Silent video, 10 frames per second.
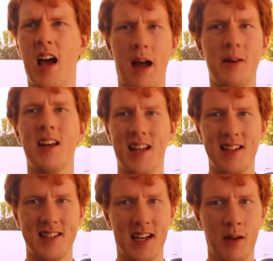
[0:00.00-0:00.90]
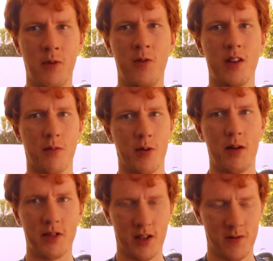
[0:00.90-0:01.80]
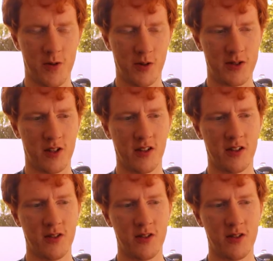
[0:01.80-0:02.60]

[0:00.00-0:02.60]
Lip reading: I mean, in the second movie, they're probably going to focus on